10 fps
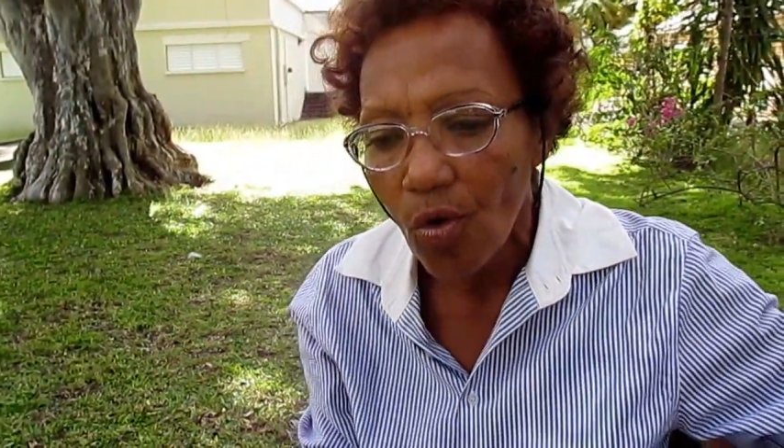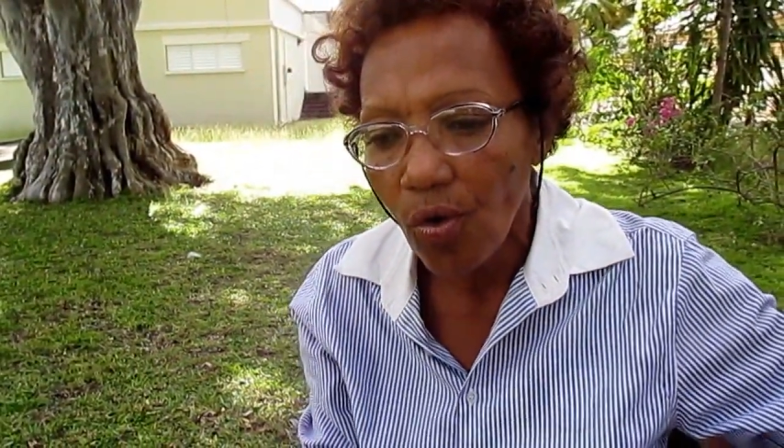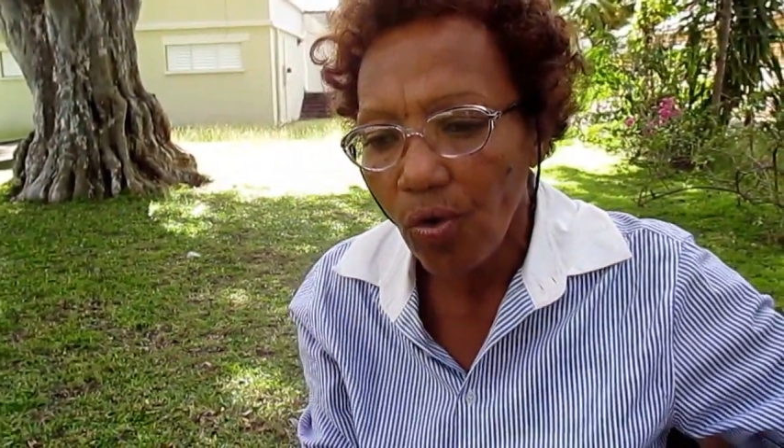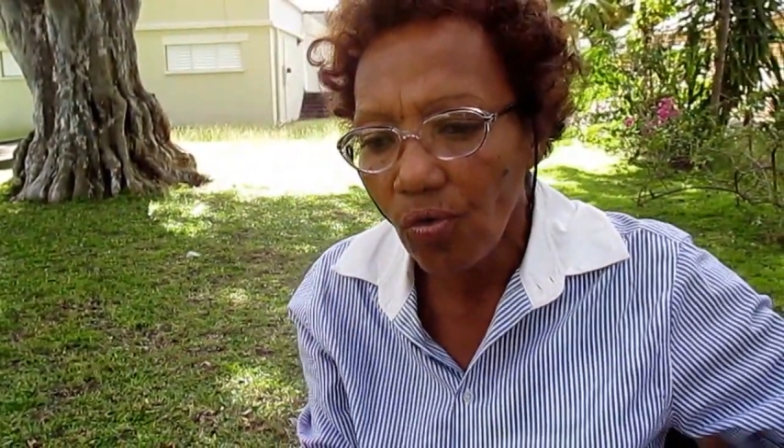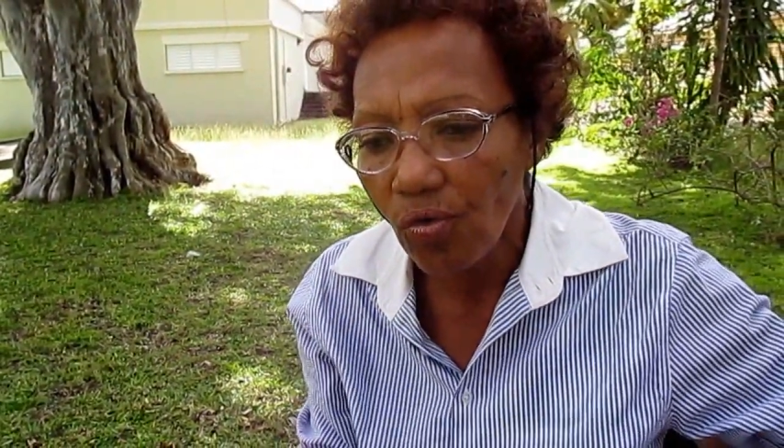
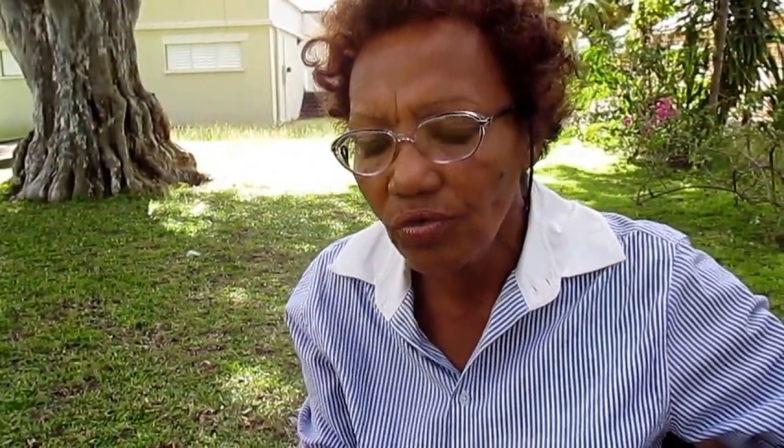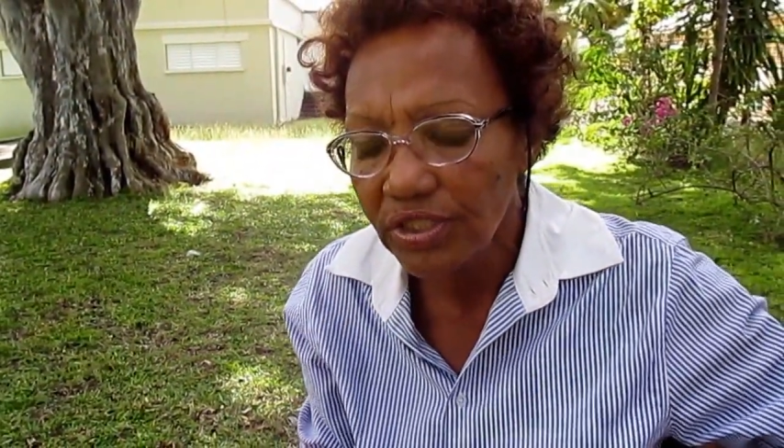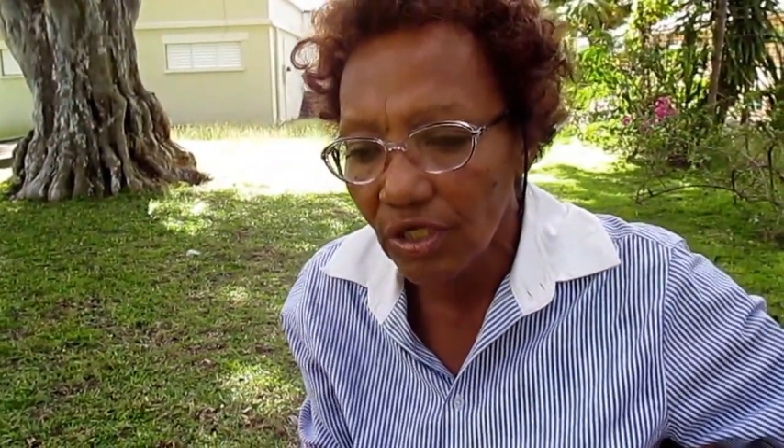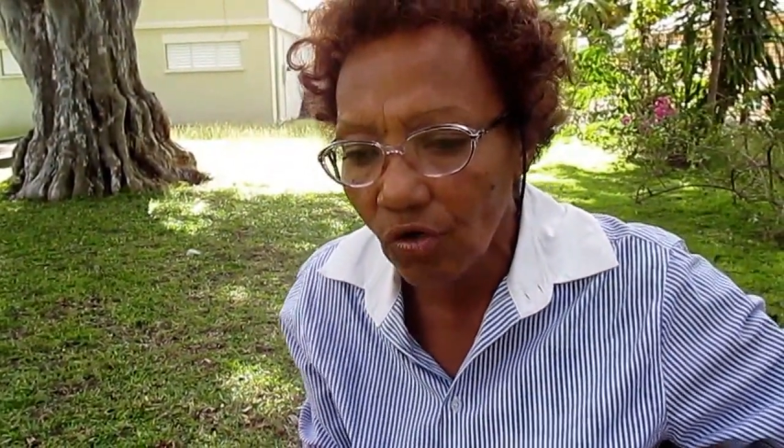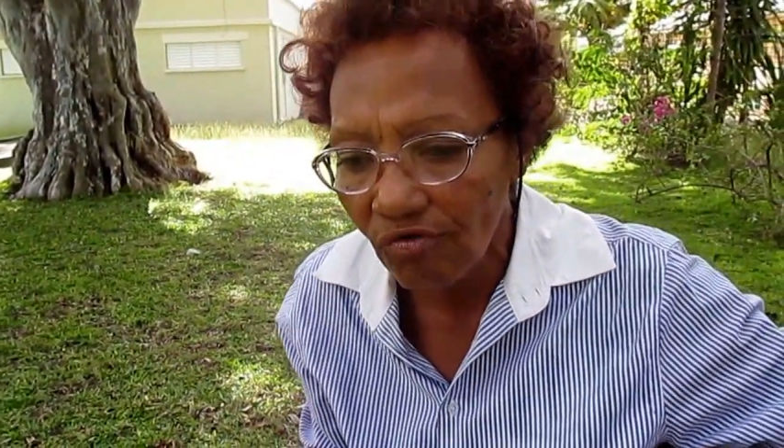who
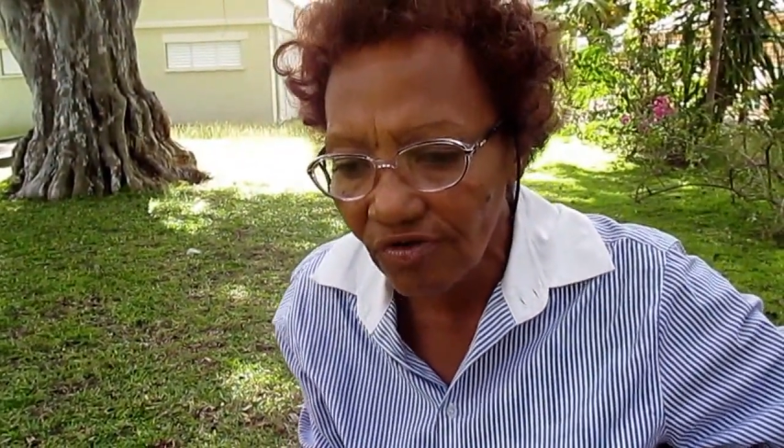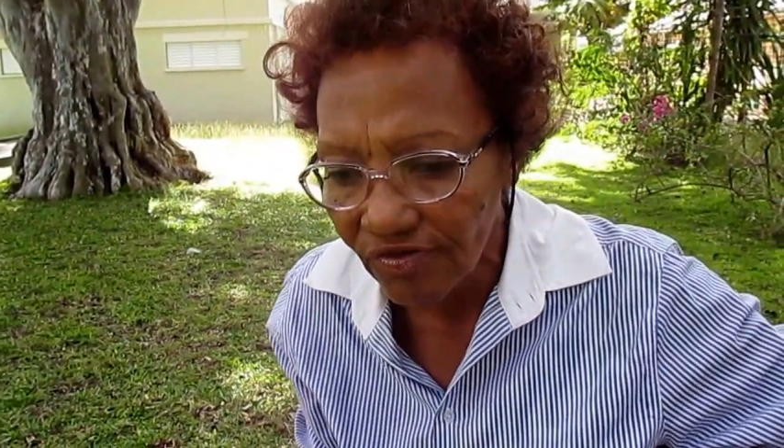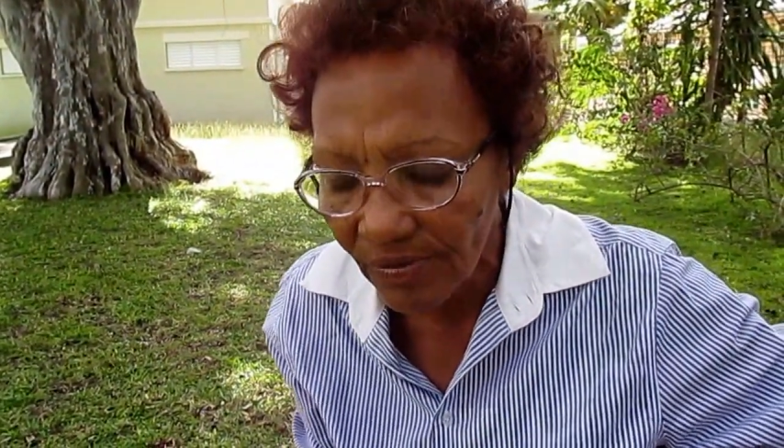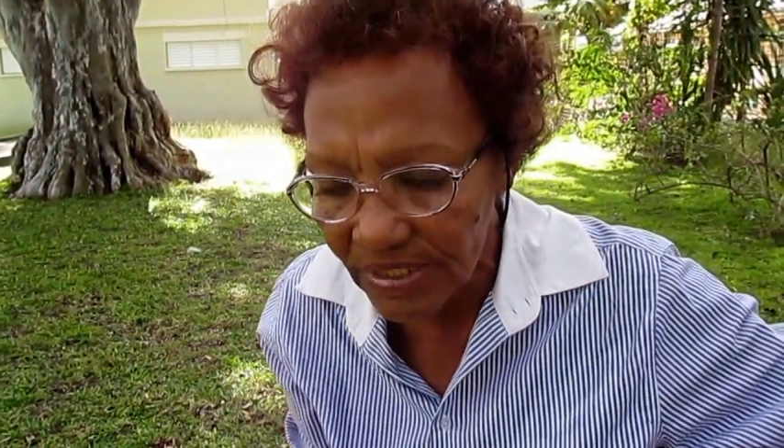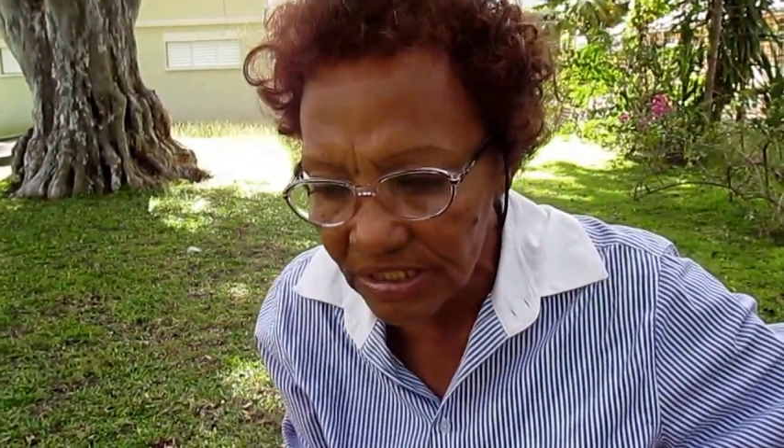took over
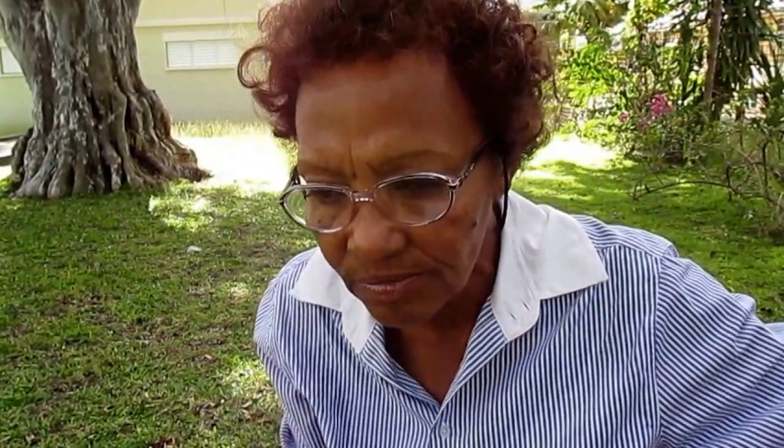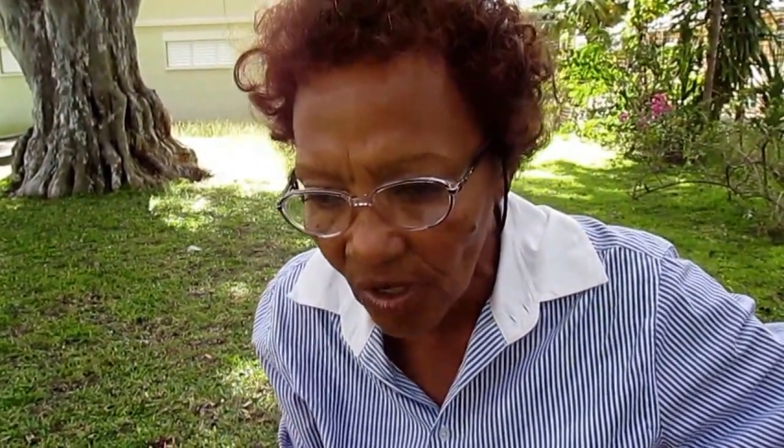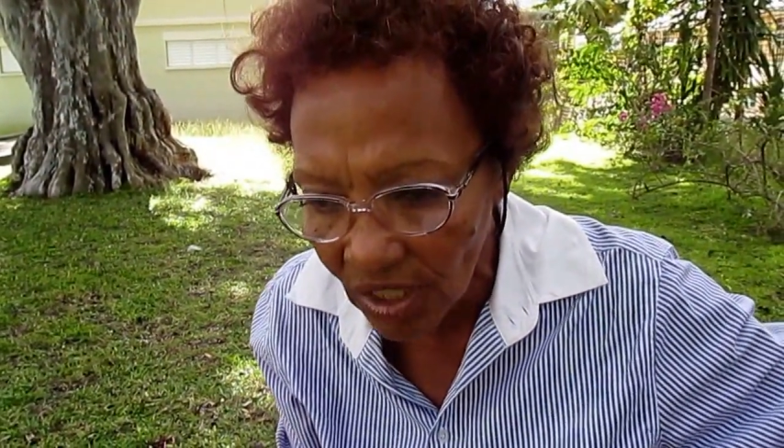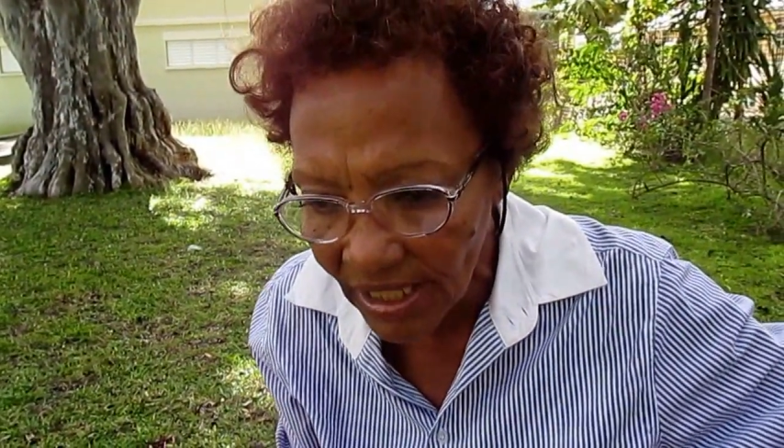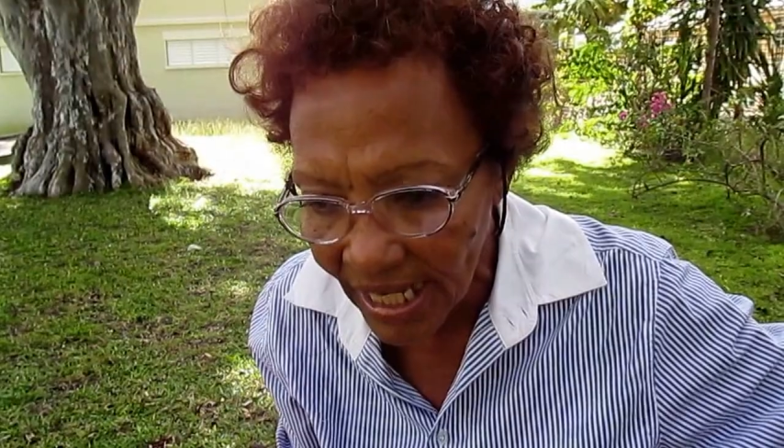from the
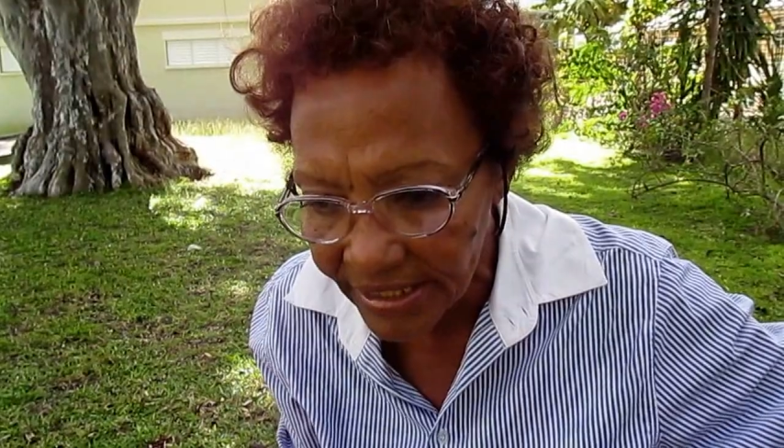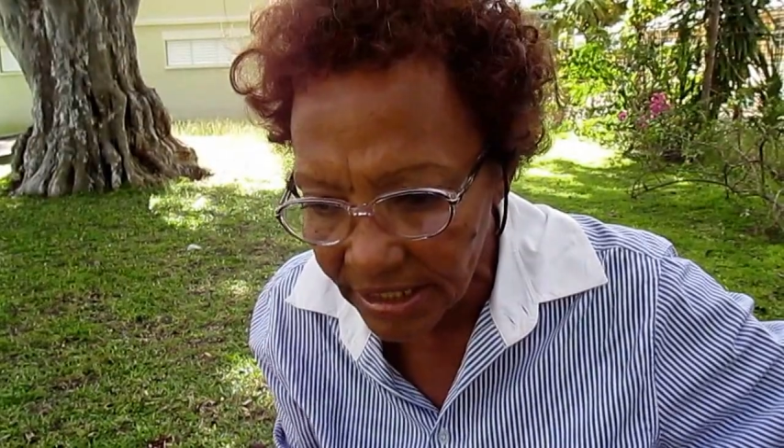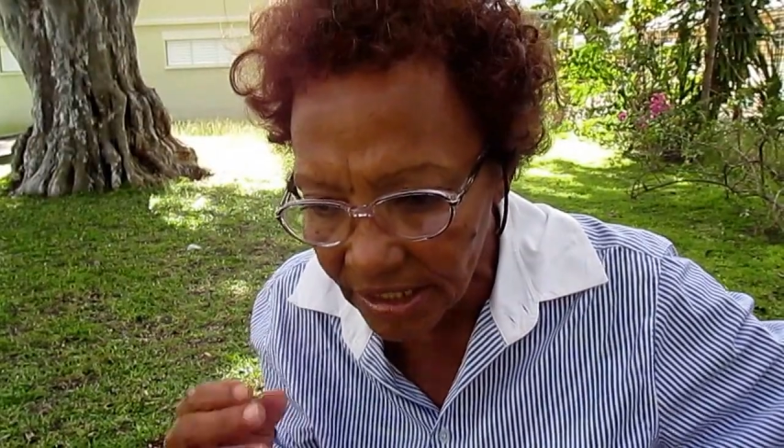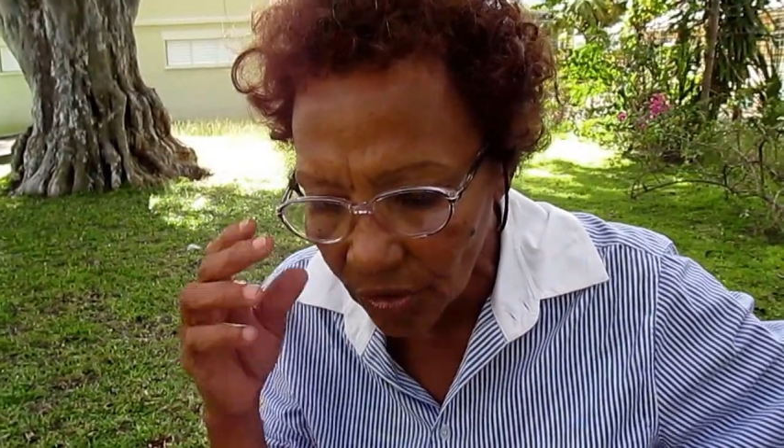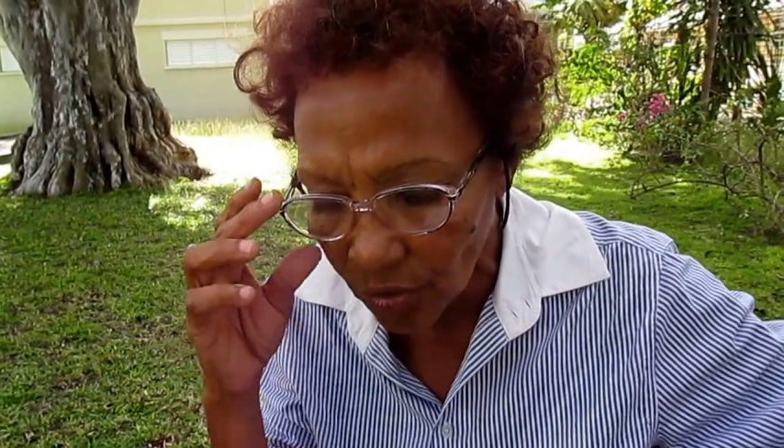small
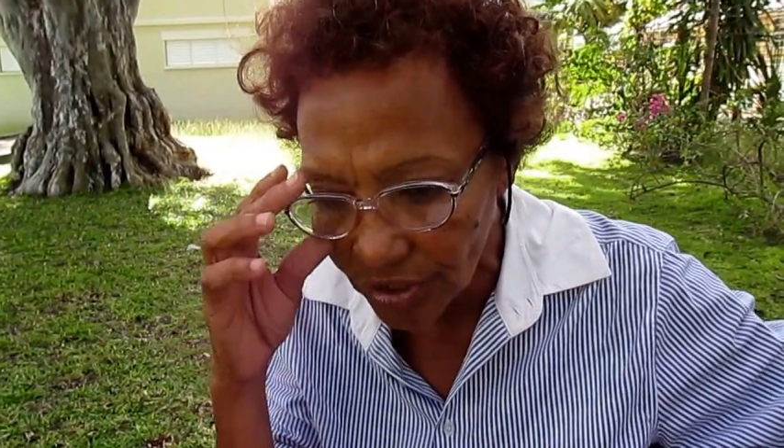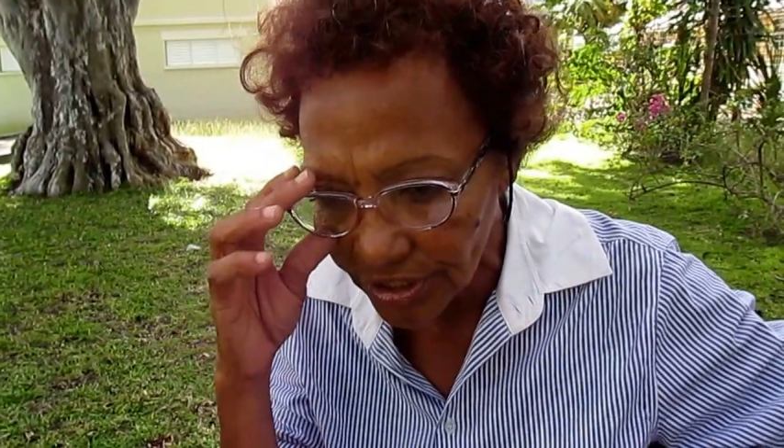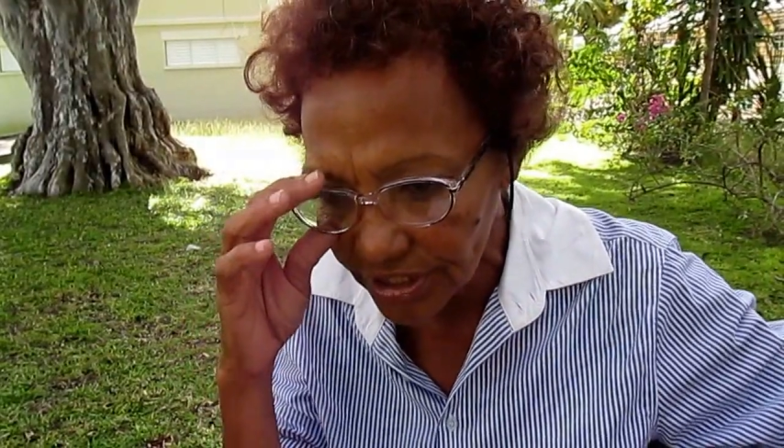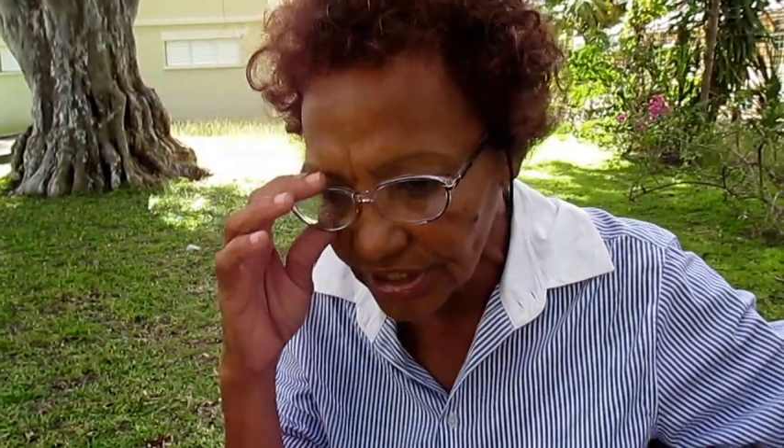landowners,